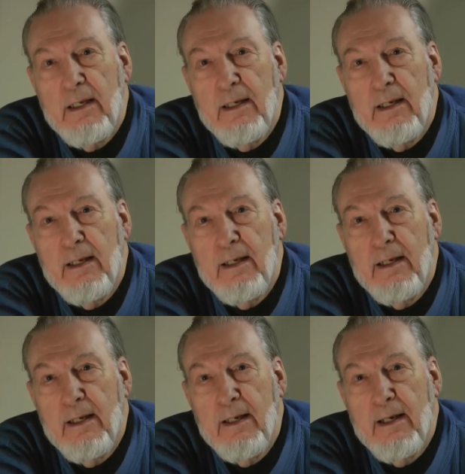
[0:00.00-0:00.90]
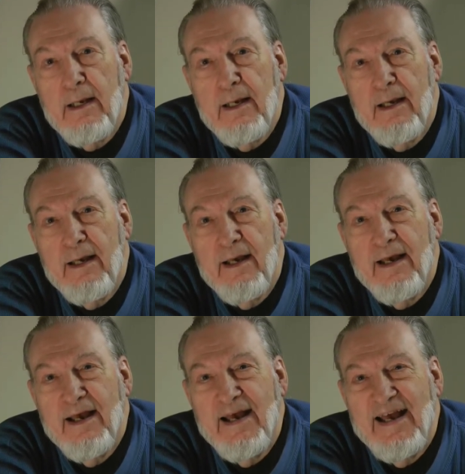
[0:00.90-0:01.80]

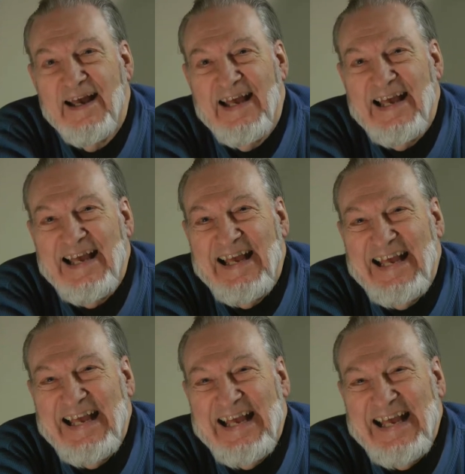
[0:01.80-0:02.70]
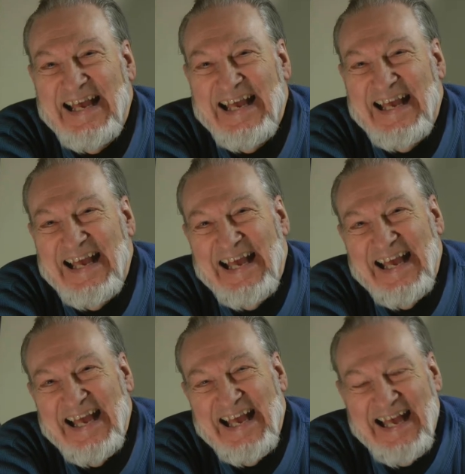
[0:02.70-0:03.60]

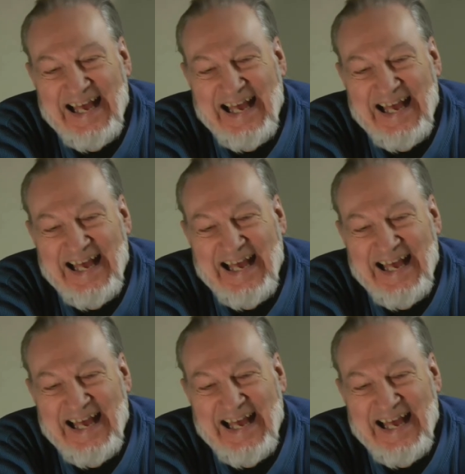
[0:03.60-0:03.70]
[no speech]